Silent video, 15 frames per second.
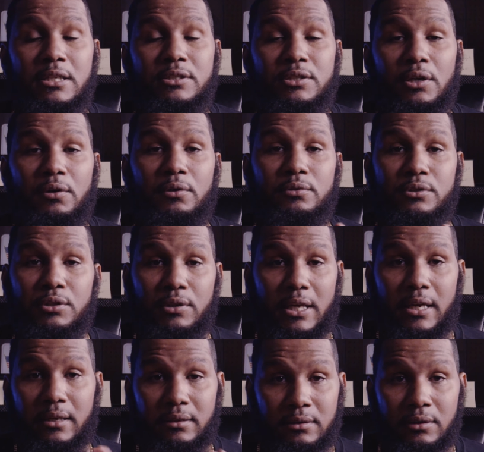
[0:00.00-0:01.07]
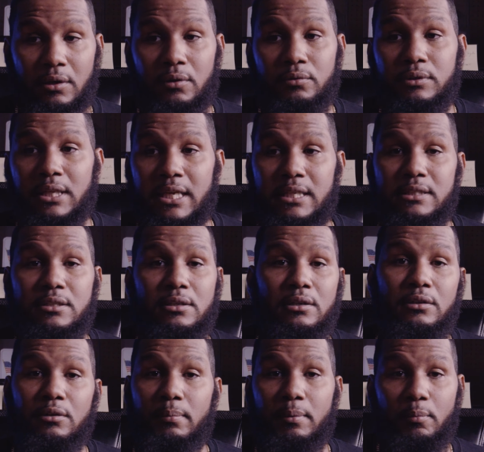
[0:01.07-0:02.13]
so that things are
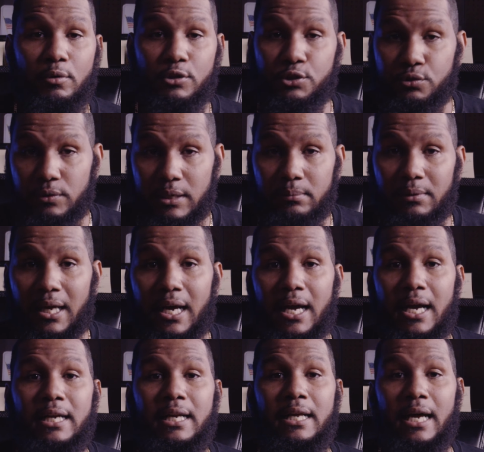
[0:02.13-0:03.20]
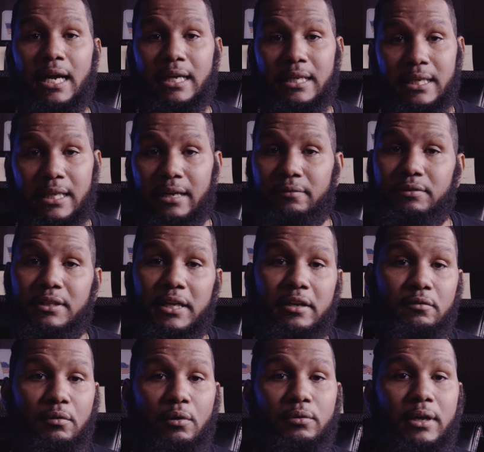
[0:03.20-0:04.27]
a little bit more streamlined and I can get
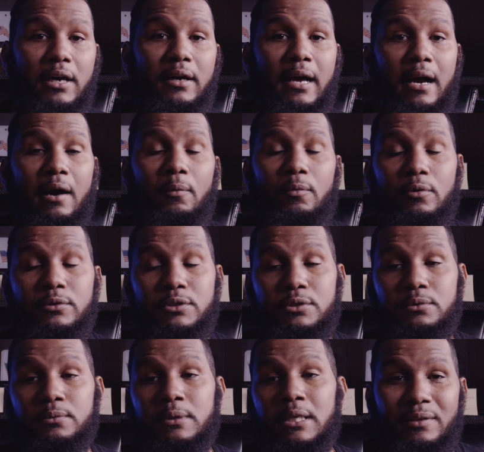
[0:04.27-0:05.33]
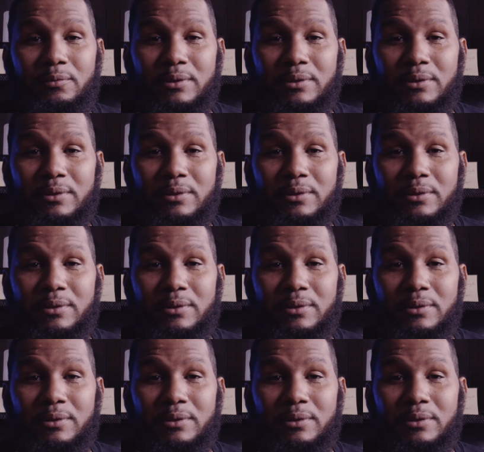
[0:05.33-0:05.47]
everything rolled out how I want to.